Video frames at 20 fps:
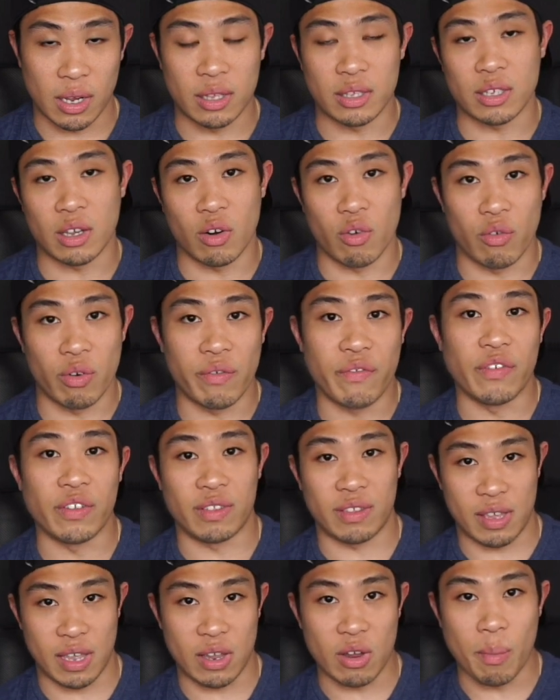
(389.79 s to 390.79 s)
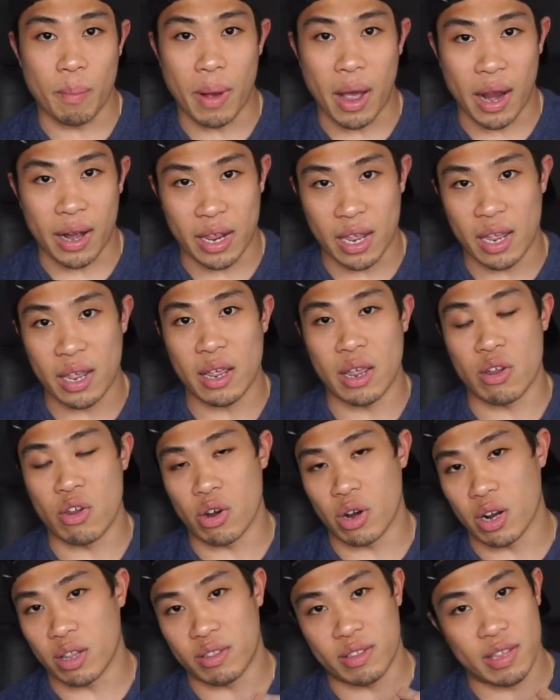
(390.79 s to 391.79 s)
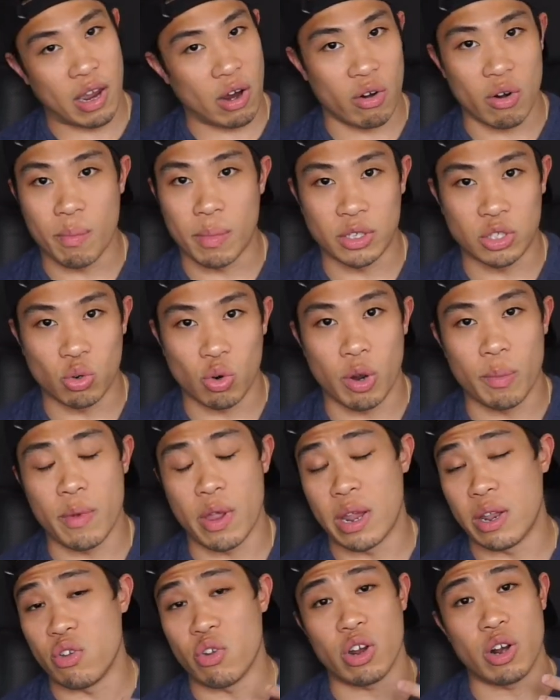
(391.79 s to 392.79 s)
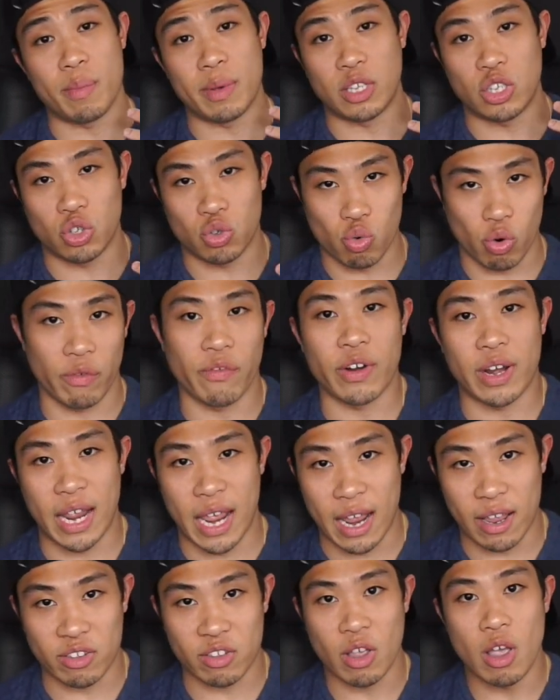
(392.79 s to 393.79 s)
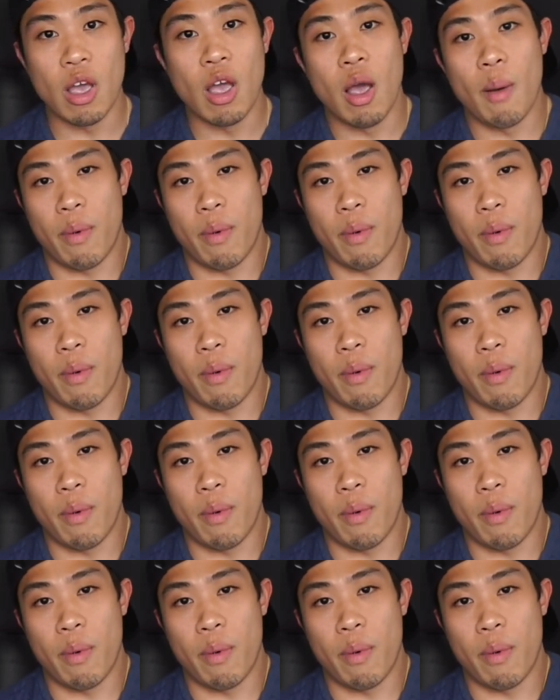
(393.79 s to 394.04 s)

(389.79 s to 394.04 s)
It's going to really fatigue your body. You're going to tear the muscle up and you're going to be sore for days.